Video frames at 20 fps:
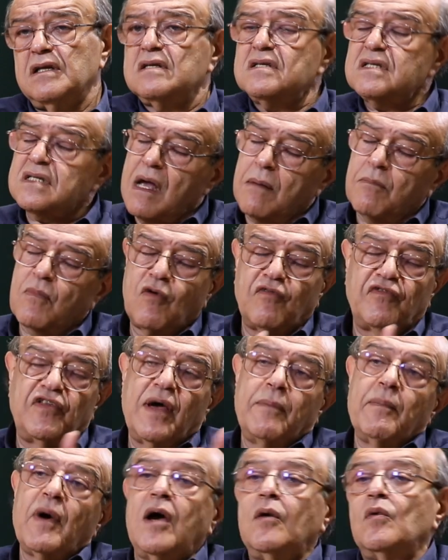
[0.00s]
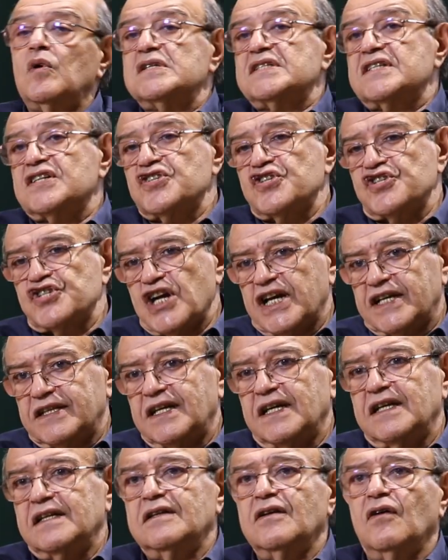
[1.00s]
and some of them I was
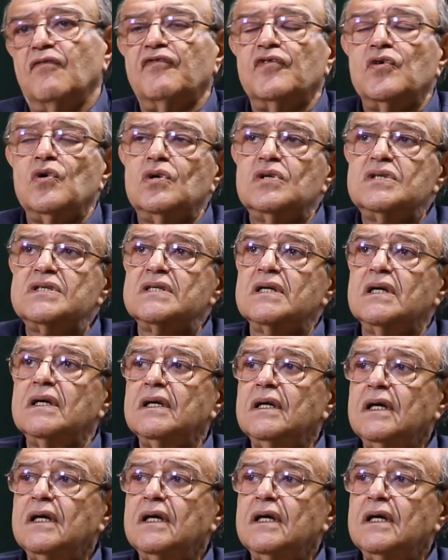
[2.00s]
rejected, of course.